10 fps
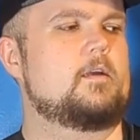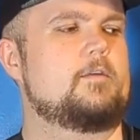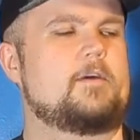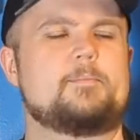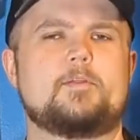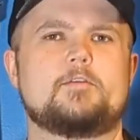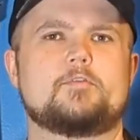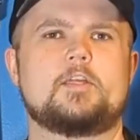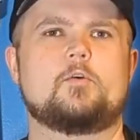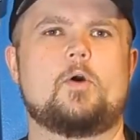if I play
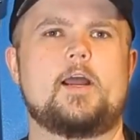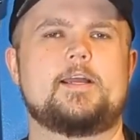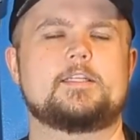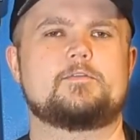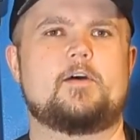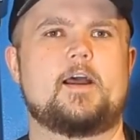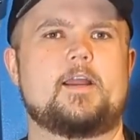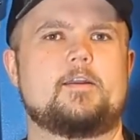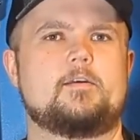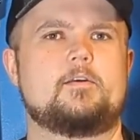really quiet, it's
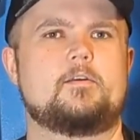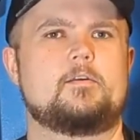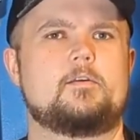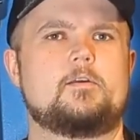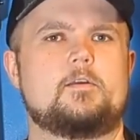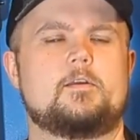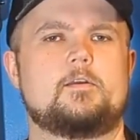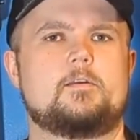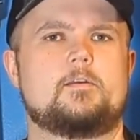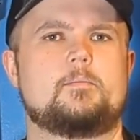fine.
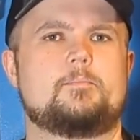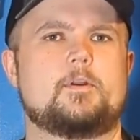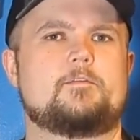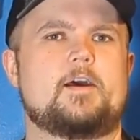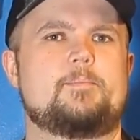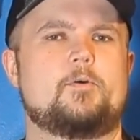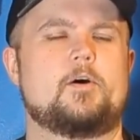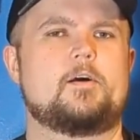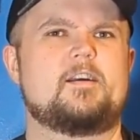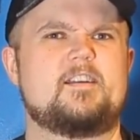But if I
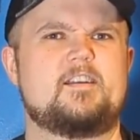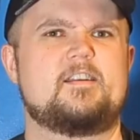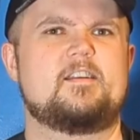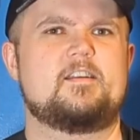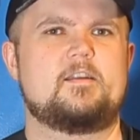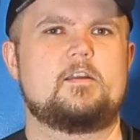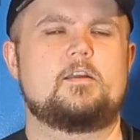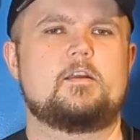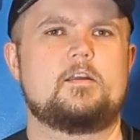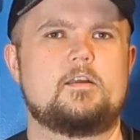put,
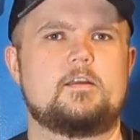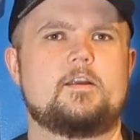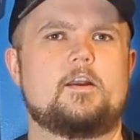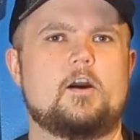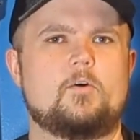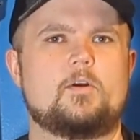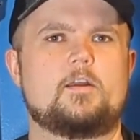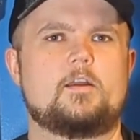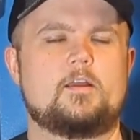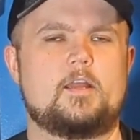you know,
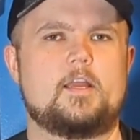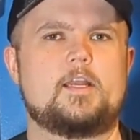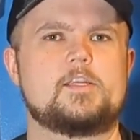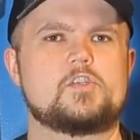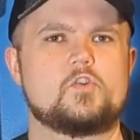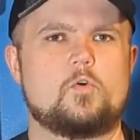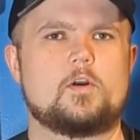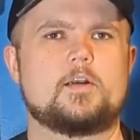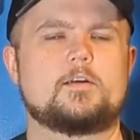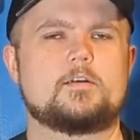any
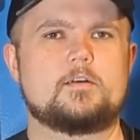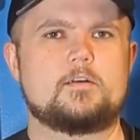sort